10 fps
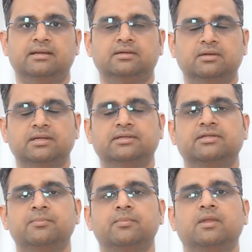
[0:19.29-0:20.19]
you are
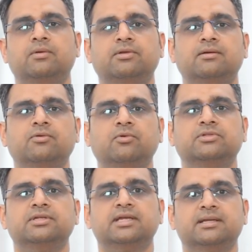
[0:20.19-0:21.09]
supposed to
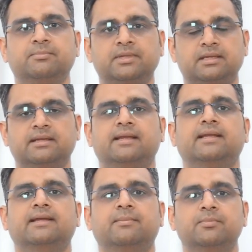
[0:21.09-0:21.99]
sleep
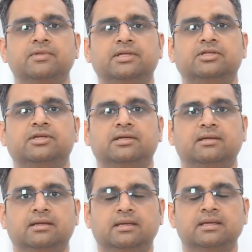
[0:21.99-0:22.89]
in the
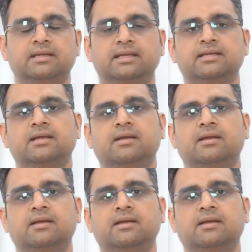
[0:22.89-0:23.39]
position either